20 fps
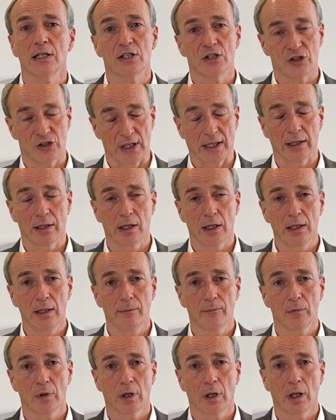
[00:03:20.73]

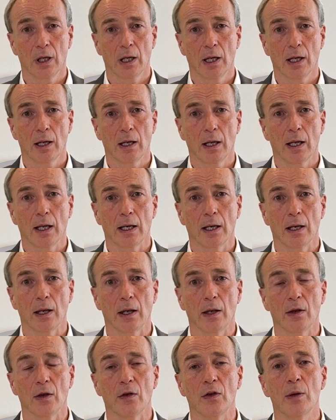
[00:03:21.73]
Secondly,
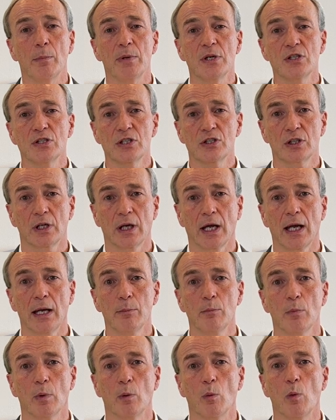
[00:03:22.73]
the business
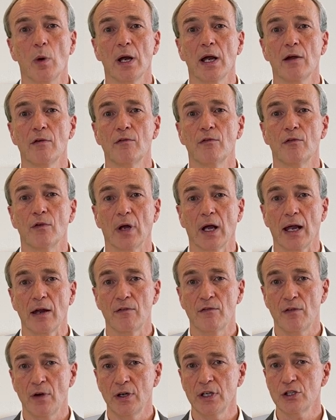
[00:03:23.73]
came with a
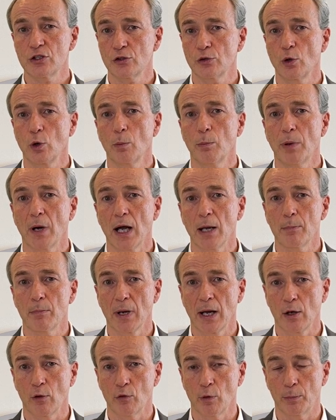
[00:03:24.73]
very strong
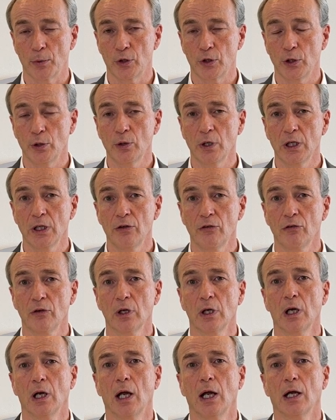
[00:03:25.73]
pipeline of opportunities,
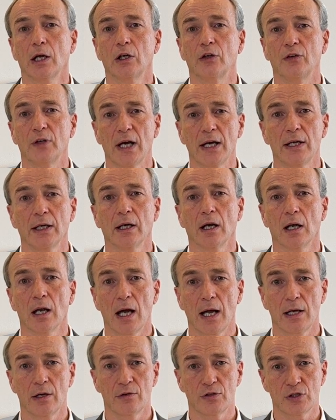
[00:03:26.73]
creating a
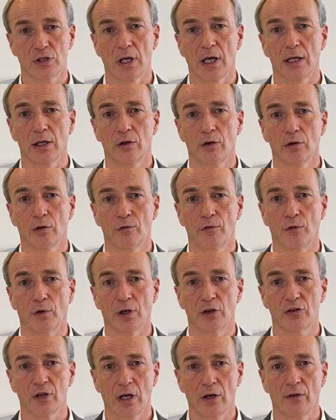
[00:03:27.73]
line of sight for
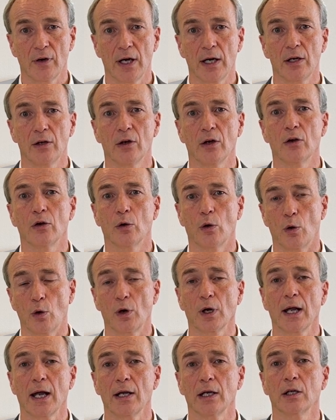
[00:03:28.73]
accelerated
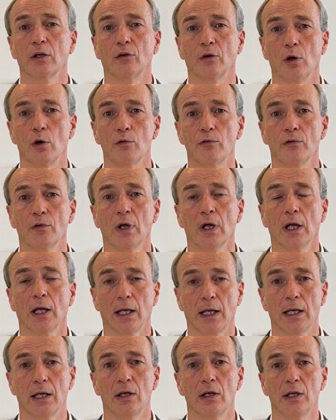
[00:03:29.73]
organic growth
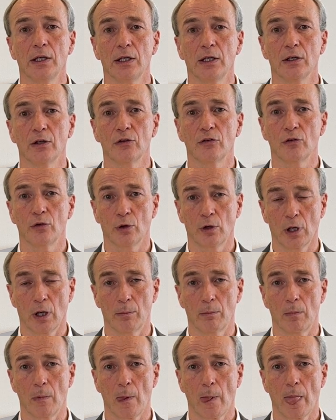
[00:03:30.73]
in the years to come.